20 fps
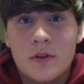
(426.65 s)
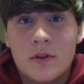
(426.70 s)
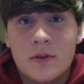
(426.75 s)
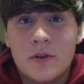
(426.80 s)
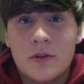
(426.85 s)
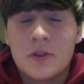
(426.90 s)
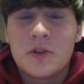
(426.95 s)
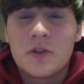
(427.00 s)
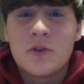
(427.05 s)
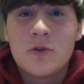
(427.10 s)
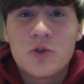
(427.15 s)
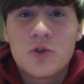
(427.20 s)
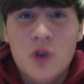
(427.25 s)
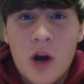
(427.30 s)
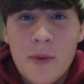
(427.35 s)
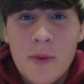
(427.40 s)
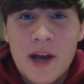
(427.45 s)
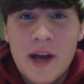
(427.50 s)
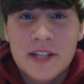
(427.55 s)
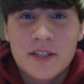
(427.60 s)
The two
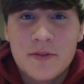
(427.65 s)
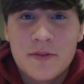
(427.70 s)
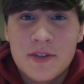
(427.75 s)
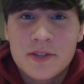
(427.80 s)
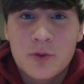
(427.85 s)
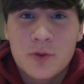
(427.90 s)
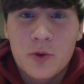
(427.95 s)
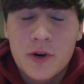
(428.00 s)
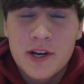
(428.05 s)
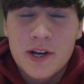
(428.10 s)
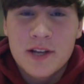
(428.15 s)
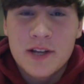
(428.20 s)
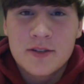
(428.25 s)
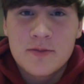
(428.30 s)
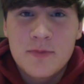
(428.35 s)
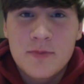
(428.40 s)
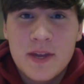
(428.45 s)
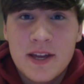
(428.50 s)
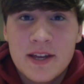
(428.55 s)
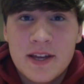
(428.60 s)
drawbacks of this
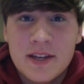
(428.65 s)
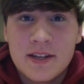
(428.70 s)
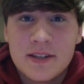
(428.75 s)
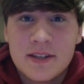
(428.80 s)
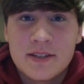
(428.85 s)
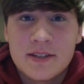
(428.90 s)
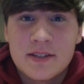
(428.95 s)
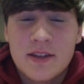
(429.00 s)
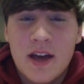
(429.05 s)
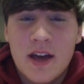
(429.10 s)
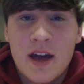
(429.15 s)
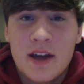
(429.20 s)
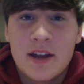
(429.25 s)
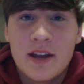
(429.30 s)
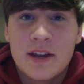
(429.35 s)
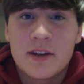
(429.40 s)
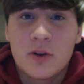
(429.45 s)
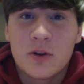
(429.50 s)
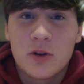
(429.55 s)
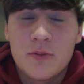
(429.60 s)
organism is that
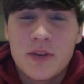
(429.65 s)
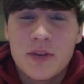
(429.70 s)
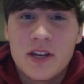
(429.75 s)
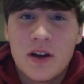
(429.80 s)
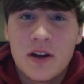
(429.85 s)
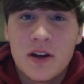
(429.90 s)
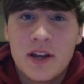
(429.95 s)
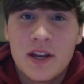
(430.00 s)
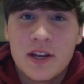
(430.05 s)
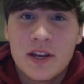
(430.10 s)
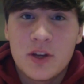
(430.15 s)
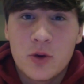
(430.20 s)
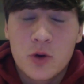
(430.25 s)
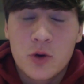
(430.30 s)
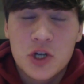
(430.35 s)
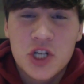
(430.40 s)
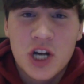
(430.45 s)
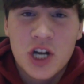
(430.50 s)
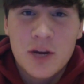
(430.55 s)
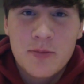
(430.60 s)
it can only be done in
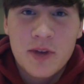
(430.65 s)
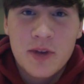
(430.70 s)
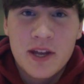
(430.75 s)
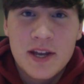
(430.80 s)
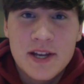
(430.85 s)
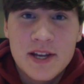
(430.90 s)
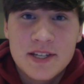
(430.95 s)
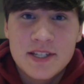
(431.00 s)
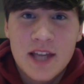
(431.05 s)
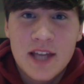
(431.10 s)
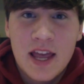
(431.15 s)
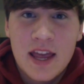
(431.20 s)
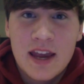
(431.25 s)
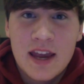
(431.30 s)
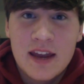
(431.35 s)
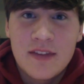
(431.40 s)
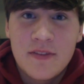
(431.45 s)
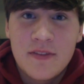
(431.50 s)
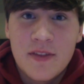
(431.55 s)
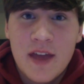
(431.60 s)
Yorkshire pigs,
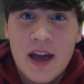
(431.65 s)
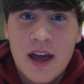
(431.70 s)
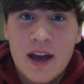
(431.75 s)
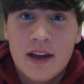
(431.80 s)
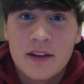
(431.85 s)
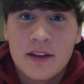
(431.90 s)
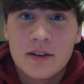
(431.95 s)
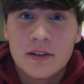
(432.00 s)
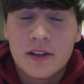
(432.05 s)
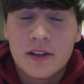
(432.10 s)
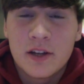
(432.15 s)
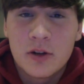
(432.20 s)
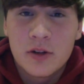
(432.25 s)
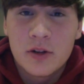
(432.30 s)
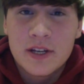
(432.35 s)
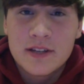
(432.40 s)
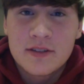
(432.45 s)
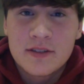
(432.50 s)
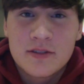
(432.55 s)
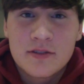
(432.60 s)
and that
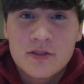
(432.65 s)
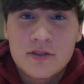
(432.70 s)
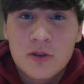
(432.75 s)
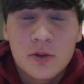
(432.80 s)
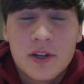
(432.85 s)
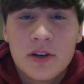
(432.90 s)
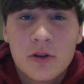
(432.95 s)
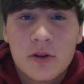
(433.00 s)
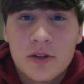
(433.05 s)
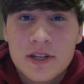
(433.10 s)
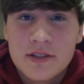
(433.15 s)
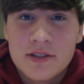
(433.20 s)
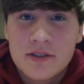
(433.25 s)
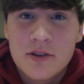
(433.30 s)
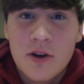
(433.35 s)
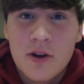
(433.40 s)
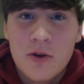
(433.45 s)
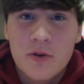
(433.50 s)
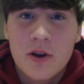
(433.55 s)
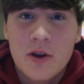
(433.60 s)
so little is
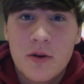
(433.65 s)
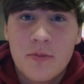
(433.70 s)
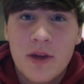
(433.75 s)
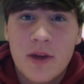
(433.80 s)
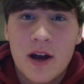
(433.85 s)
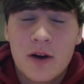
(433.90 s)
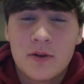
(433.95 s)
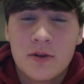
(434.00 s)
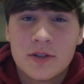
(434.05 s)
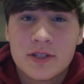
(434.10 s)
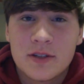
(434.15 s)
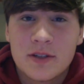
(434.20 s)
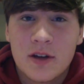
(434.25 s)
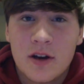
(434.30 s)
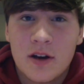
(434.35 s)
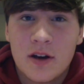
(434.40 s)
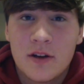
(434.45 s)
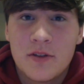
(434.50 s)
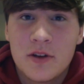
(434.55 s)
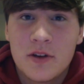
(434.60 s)
known about
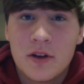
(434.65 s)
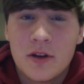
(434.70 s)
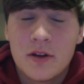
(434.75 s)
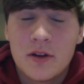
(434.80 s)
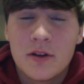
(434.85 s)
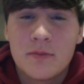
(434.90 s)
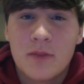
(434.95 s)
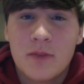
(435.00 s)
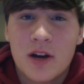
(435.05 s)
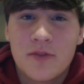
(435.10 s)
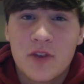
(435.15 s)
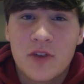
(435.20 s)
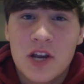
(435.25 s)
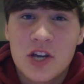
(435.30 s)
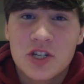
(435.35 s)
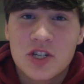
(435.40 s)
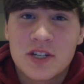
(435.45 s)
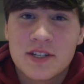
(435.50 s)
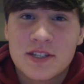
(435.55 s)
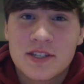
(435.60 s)
the
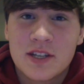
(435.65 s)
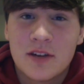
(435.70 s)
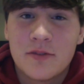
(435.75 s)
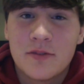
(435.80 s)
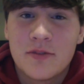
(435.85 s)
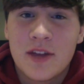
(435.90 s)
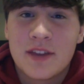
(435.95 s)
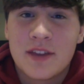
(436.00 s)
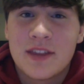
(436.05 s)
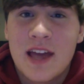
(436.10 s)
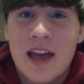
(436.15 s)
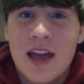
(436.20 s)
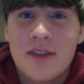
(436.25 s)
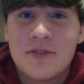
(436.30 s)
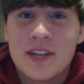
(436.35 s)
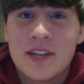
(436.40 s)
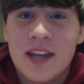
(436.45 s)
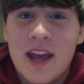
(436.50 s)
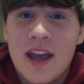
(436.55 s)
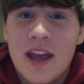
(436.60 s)
modification itself that the
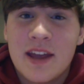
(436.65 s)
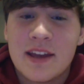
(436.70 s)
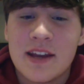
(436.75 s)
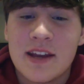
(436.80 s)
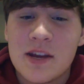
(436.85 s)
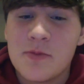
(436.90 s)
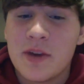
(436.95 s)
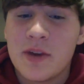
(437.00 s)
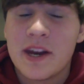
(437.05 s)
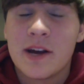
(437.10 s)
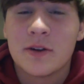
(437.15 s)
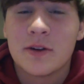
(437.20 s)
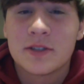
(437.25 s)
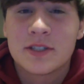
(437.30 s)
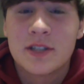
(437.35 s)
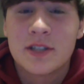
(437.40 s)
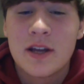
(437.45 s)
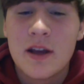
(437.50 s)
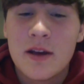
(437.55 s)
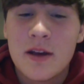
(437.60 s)
FDA and anybody
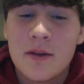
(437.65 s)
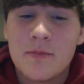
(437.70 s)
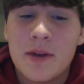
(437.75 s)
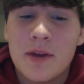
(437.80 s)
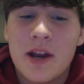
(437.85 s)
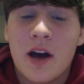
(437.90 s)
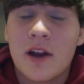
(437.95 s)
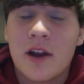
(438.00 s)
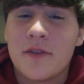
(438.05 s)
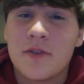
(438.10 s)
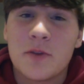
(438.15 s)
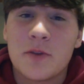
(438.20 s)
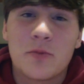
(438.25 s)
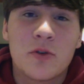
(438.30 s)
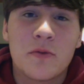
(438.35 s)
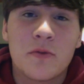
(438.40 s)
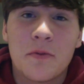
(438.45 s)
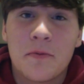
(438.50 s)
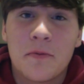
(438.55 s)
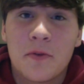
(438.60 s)
else may not even
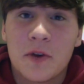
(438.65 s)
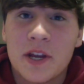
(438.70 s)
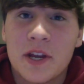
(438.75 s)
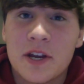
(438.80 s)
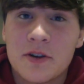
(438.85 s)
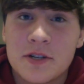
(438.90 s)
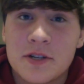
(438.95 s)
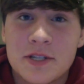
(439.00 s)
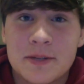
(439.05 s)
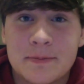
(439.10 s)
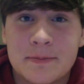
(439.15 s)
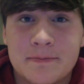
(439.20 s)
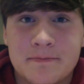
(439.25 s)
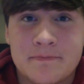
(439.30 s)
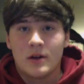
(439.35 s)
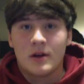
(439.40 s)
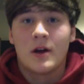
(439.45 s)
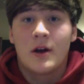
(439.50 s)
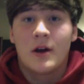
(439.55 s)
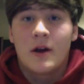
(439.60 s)
approve it for years.
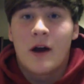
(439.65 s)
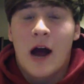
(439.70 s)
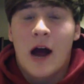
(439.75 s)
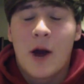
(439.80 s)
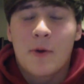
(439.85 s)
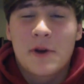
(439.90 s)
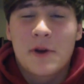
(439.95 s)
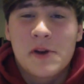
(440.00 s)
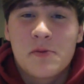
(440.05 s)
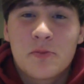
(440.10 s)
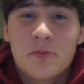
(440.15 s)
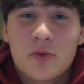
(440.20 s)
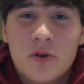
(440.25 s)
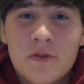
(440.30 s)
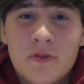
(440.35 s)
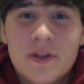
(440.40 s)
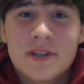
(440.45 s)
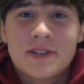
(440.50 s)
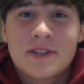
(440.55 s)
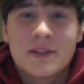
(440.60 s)
How to improve
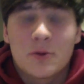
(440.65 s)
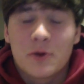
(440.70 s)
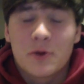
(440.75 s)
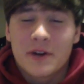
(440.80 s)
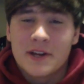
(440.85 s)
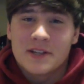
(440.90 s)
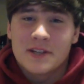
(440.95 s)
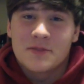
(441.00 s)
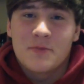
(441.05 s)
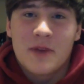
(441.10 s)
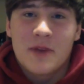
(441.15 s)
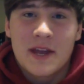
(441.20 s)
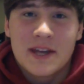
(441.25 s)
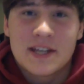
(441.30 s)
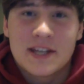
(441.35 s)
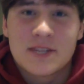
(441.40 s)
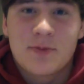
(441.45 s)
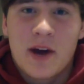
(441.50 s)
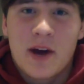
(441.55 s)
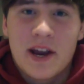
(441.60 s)
this organism
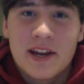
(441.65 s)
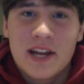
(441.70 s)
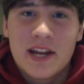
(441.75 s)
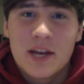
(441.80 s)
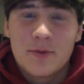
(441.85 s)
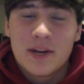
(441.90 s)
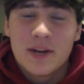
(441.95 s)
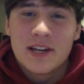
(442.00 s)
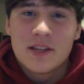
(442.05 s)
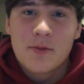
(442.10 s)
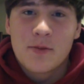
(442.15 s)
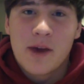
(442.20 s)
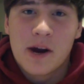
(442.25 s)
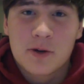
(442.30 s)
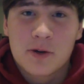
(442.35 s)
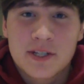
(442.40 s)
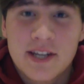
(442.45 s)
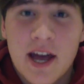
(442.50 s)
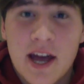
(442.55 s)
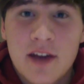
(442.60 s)
is by inhibiting the
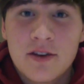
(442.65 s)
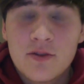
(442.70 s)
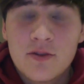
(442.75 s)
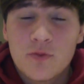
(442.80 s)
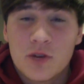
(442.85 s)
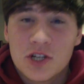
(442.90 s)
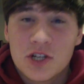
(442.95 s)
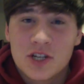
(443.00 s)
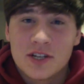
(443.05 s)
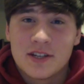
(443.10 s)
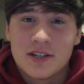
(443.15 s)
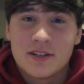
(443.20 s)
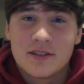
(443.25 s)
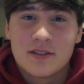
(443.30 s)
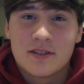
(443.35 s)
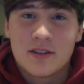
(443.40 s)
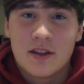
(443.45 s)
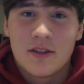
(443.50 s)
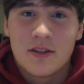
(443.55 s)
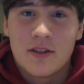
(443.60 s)
myostatin, which
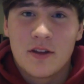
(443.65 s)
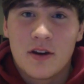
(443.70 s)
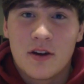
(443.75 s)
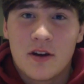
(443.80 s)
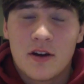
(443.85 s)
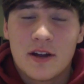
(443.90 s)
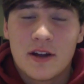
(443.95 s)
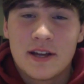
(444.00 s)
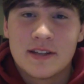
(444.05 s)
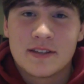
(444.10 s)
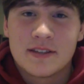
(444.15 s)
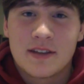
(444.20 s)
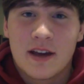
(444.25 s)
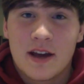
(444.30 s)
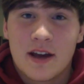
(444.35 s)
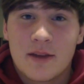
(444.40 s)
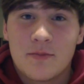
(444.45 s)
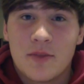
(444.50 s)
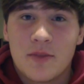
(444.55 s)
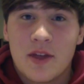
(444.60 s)
is the
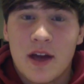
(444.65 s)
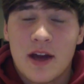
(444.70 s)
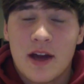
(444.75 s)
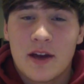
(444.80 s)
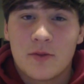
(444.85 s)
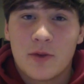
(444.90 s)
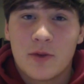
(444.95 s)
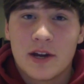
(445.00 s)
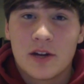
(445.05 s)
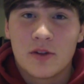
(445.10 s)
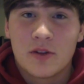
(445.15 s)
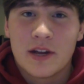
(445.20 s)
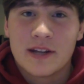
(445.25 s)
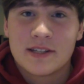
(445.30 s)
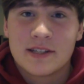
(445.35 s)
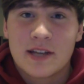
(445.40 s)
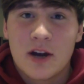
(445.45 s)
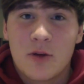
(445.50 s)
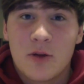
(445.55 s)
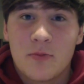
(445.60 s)
enzyme that
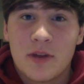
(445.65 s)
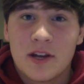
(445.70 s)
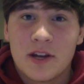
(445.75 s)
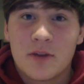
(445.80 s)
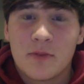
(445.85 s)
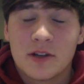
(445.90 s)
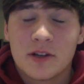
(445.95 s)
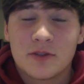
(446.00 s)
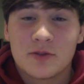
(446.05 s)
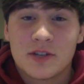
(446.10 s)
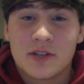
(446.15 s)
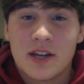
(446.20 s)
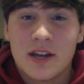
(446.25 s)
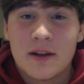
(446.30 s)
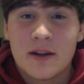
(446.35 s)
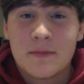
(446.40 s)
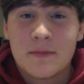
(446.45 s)
regulates how big your muscles get.